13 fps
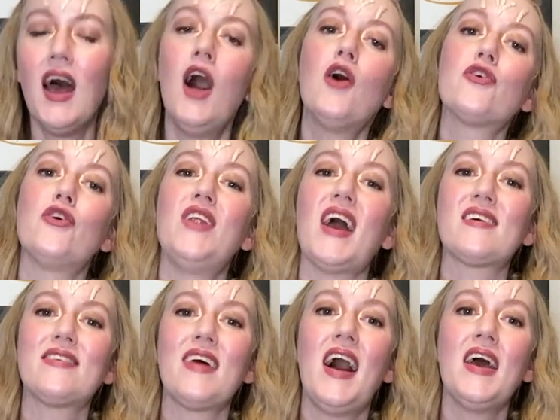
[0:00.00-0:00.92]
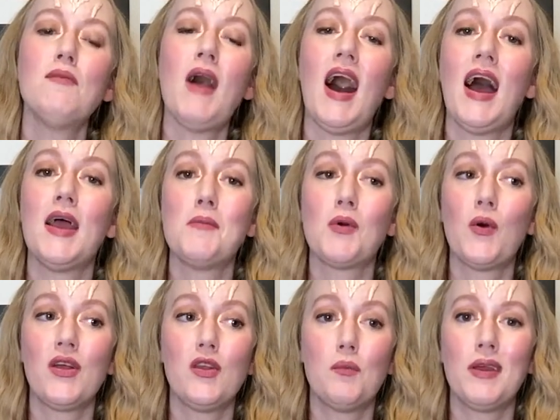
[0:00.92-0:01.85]
So next time, I am
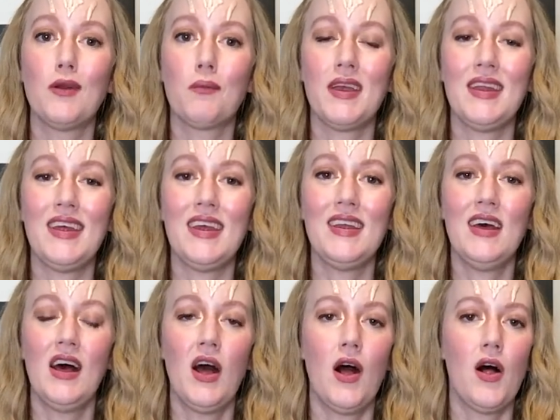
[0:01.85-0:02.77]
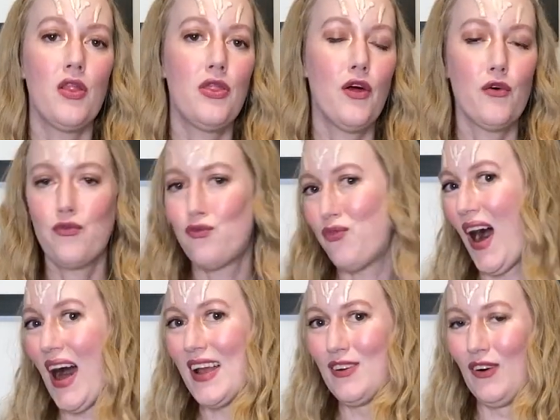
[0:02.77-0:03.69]
going to be reading the
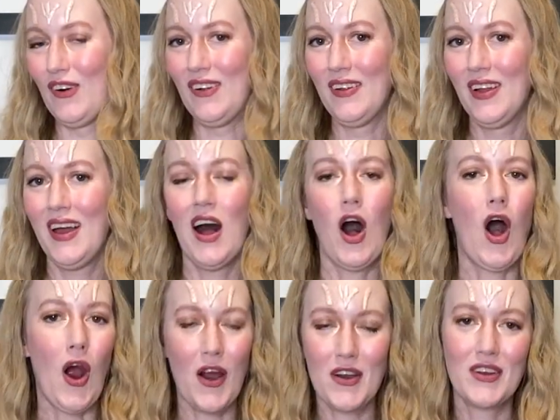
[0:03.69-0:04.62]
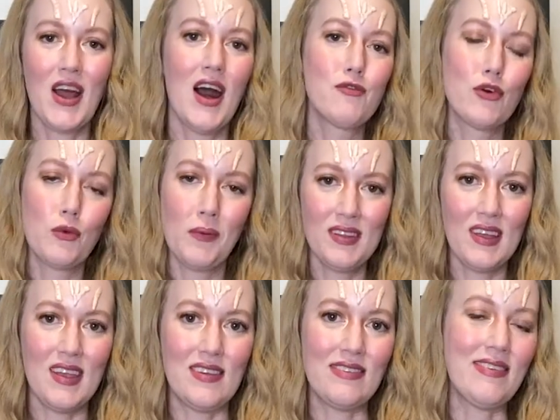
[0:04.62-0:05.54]
final hardcover
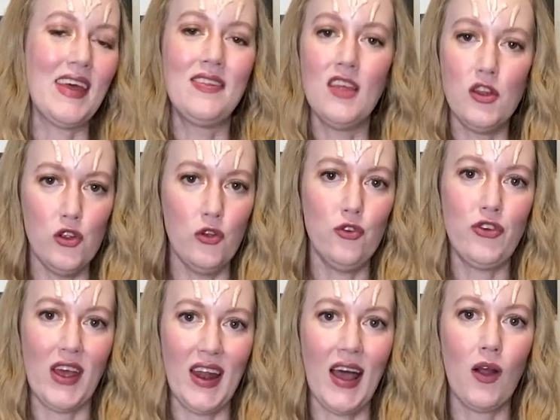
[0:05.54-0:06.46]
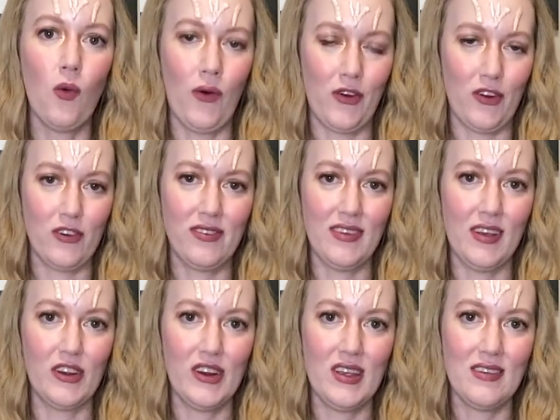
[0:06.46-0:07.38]
release in the new Jedi Order
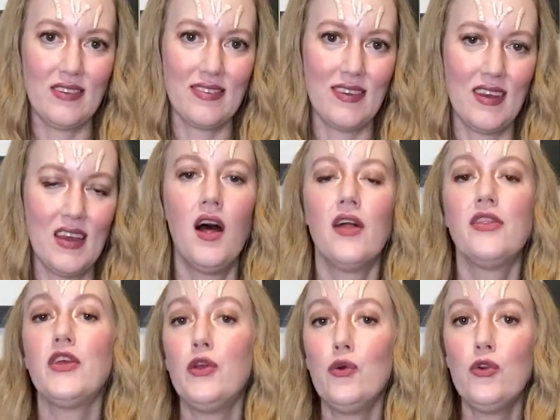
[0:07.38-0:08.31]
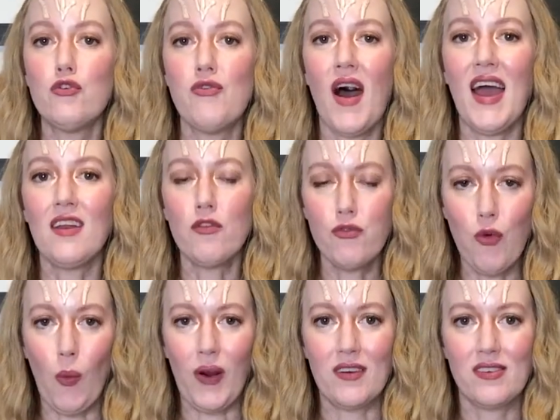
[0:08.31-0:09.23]
series, The Unifying
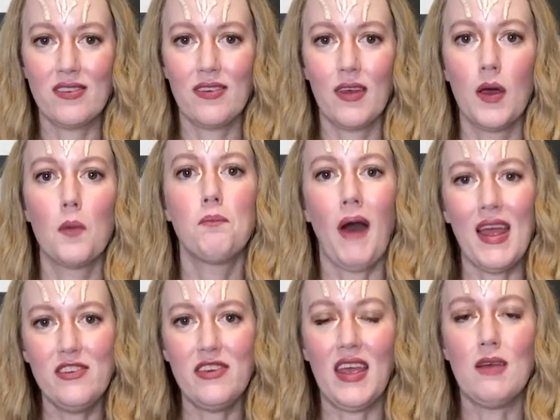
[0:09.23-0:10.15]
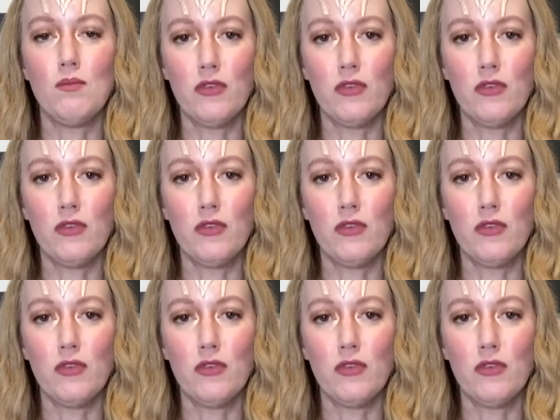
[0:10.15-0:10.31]
Force by James